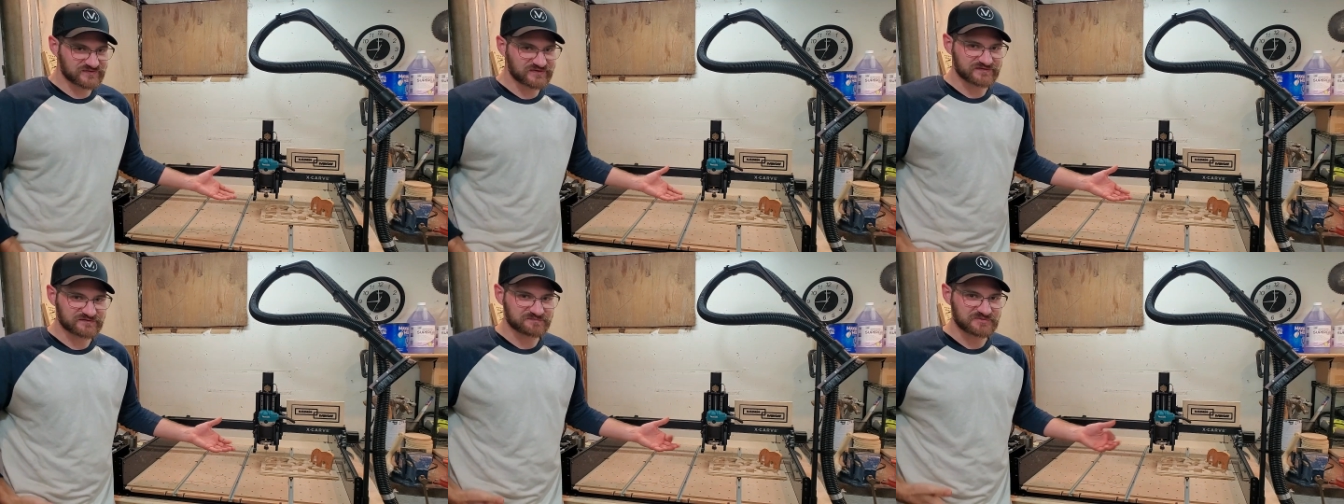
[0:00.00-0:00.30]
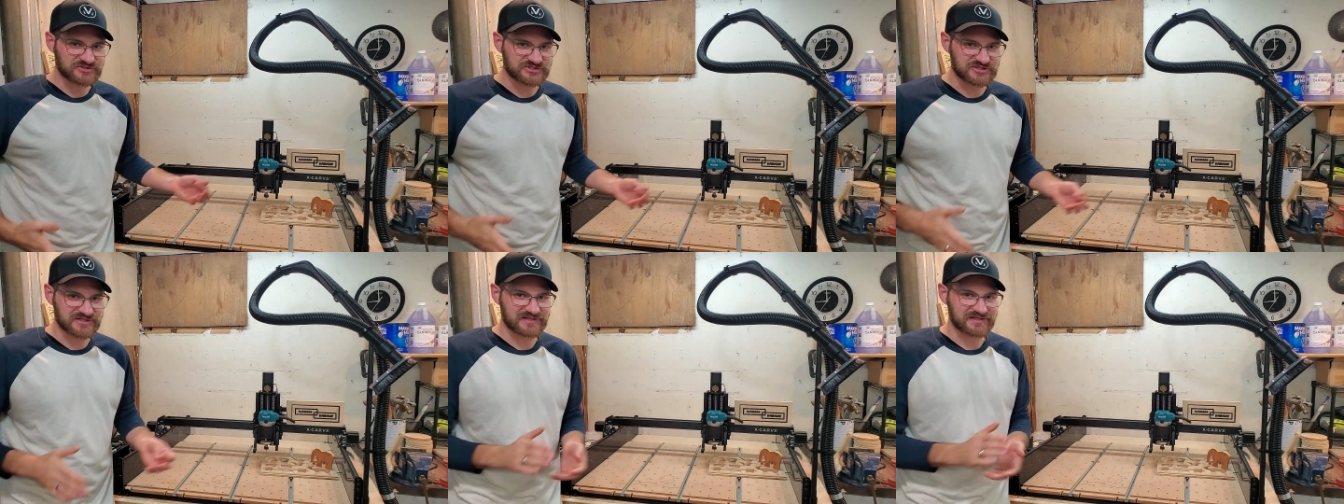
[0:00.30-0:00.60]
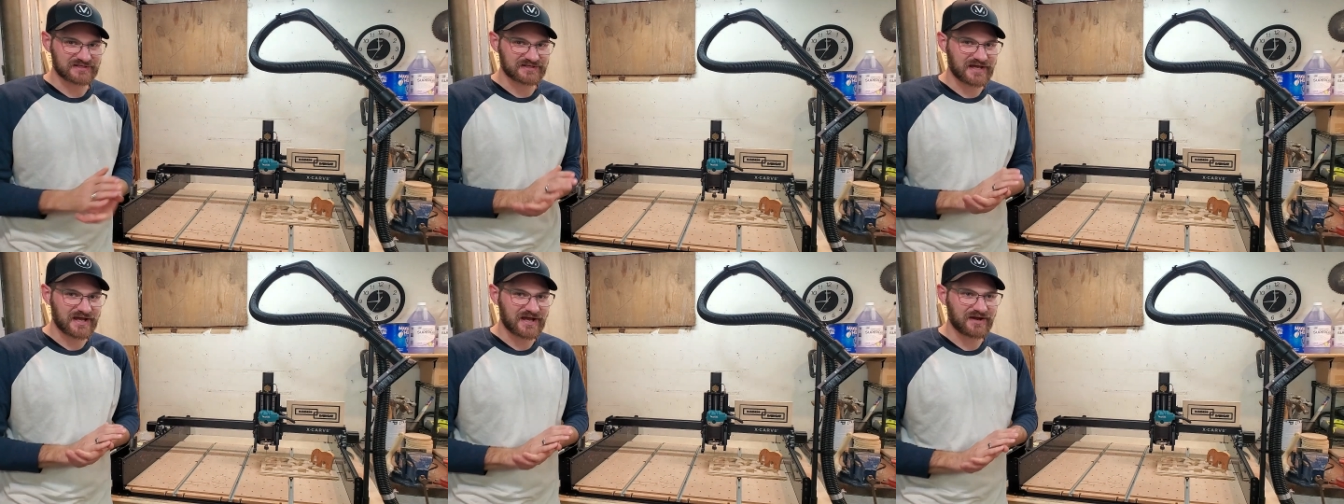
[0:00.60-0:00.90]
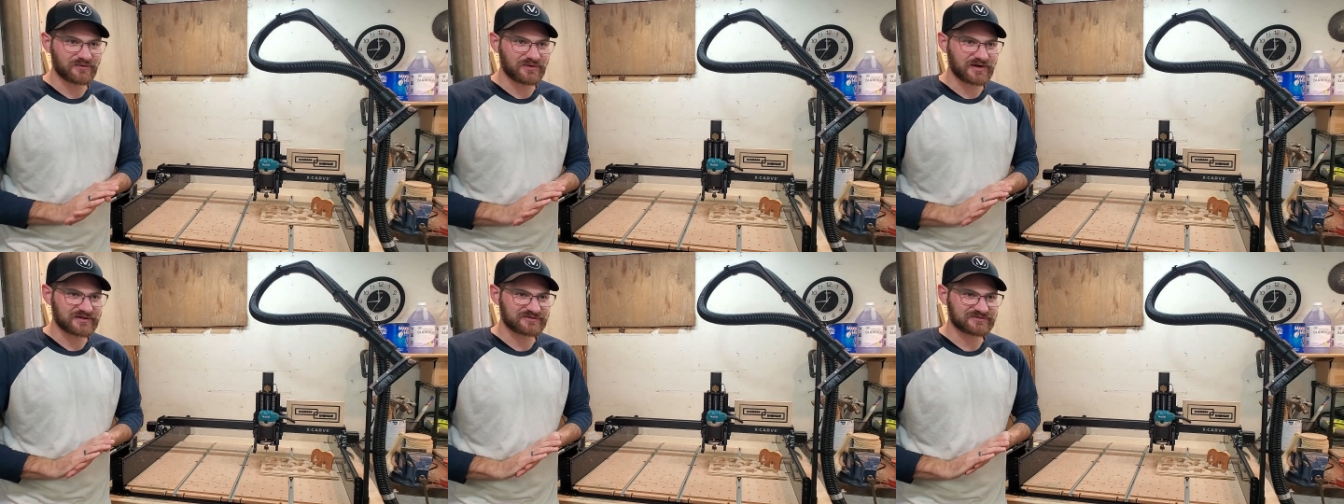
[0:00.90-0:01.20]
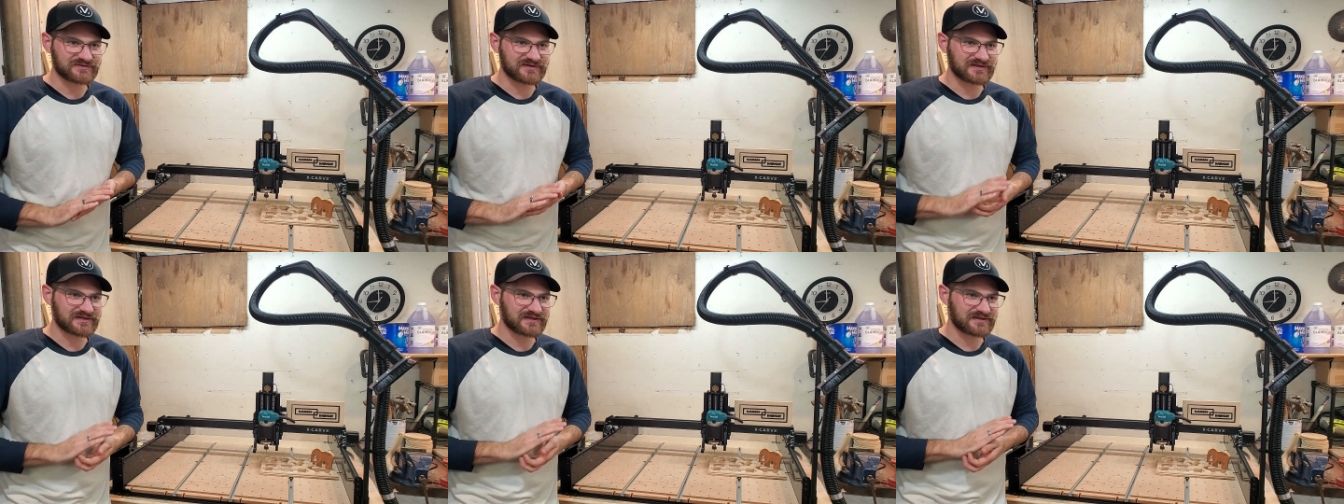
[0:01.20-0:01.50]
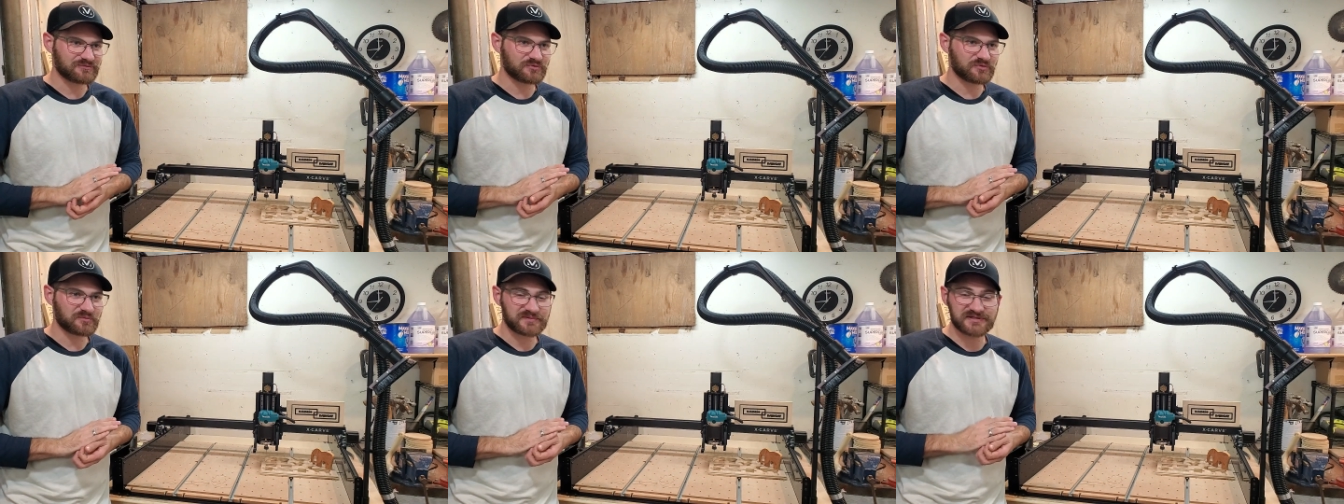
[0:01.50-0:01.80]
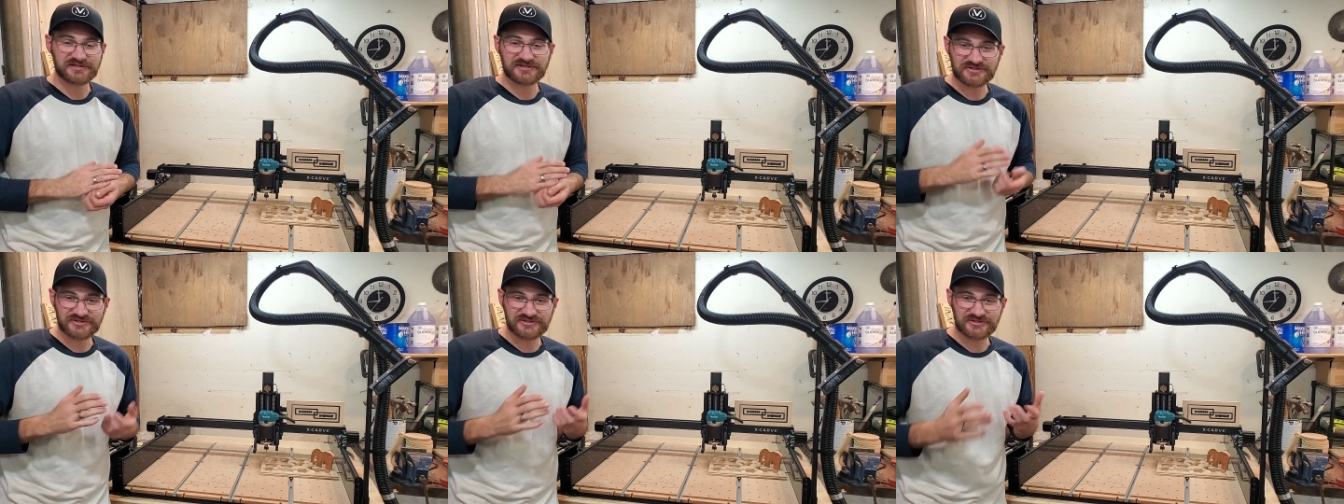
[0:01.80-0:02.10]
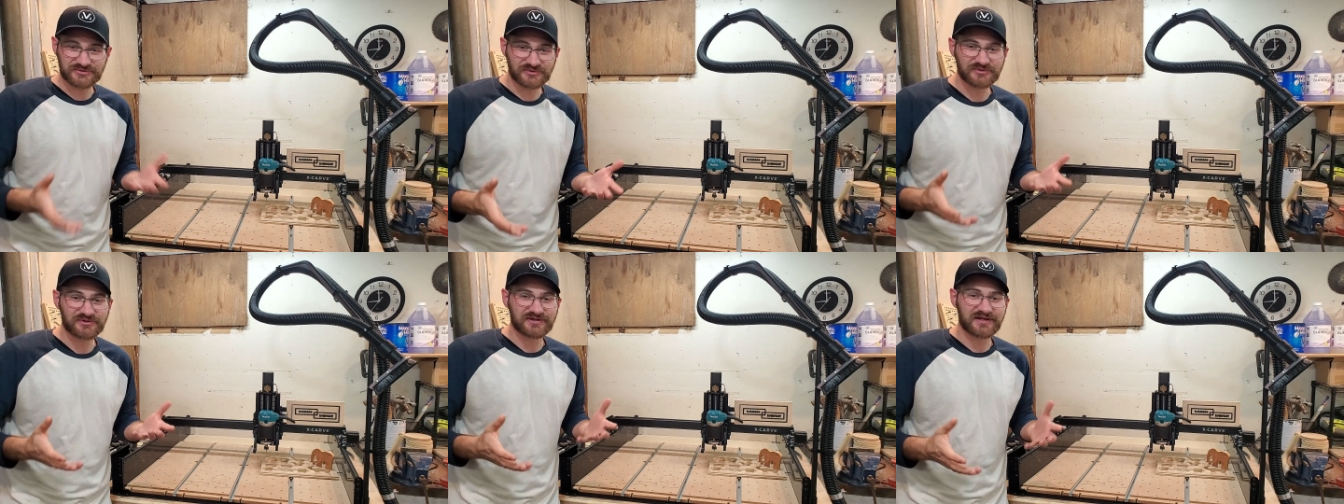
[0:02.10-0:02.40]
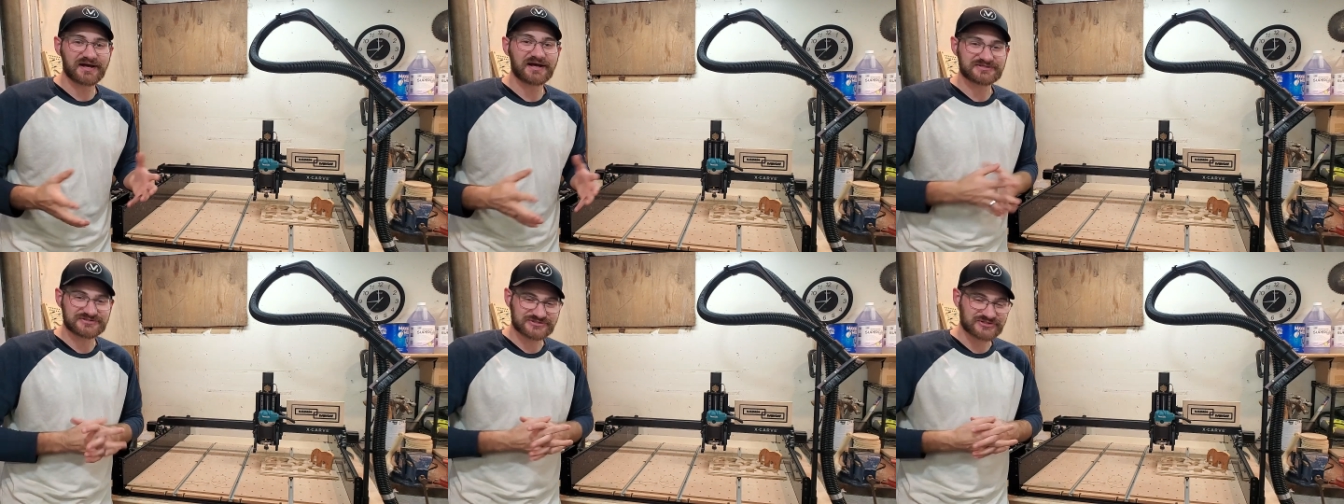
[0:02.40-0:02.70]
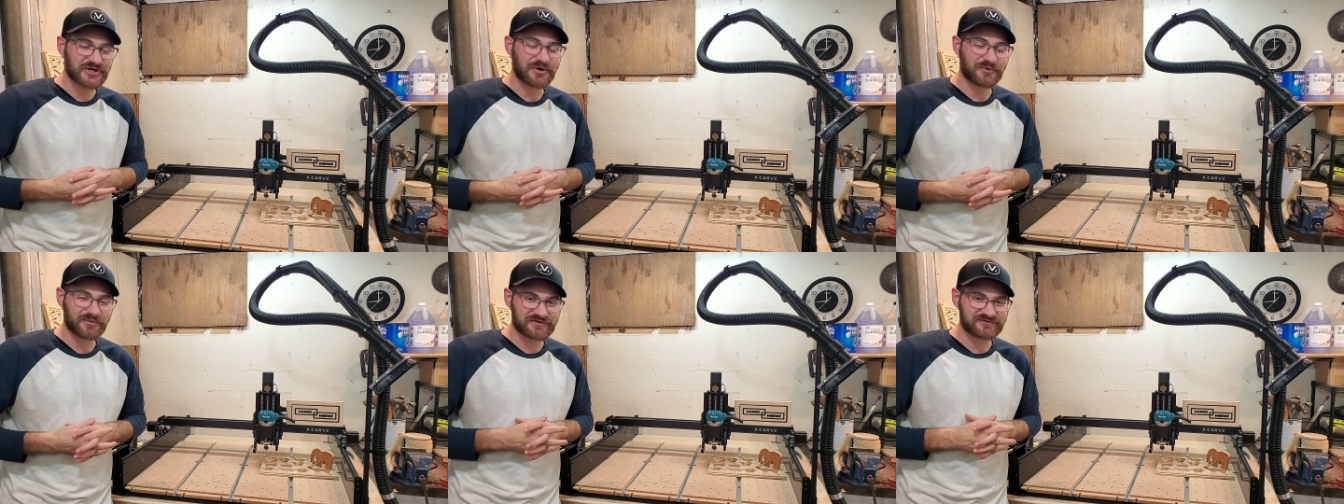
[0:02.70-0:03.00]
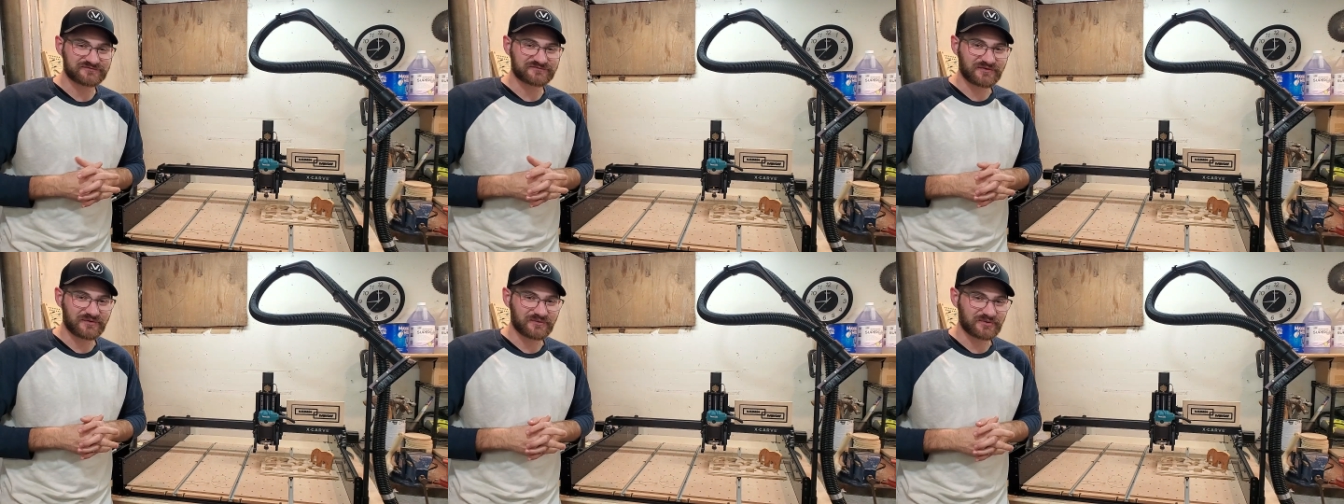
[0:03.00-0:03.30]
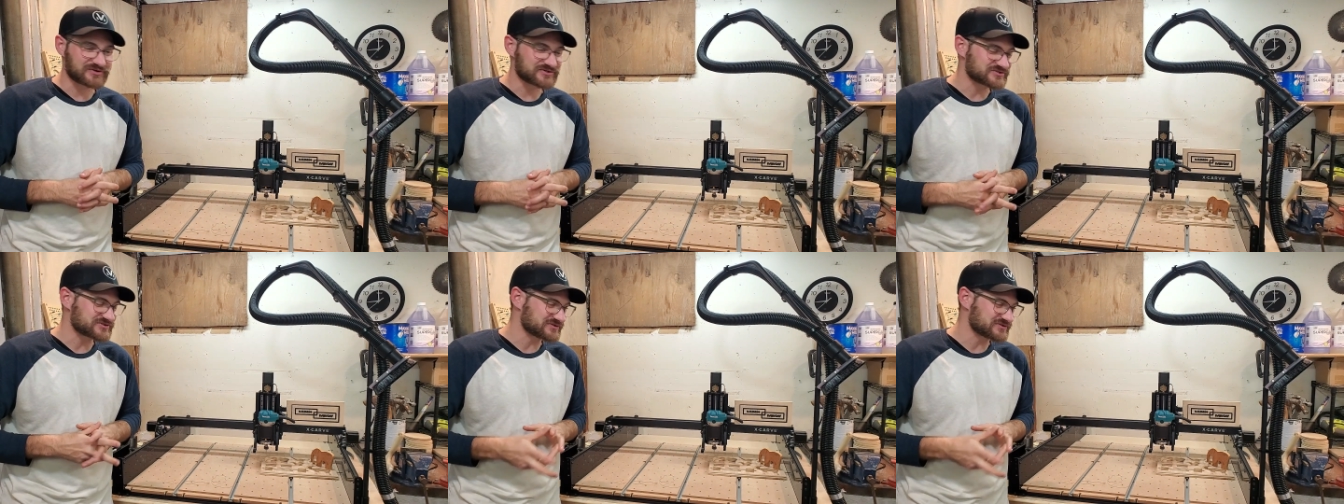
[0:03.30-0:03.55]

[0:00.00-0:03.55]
this machine and how I think it will be utilized going forward.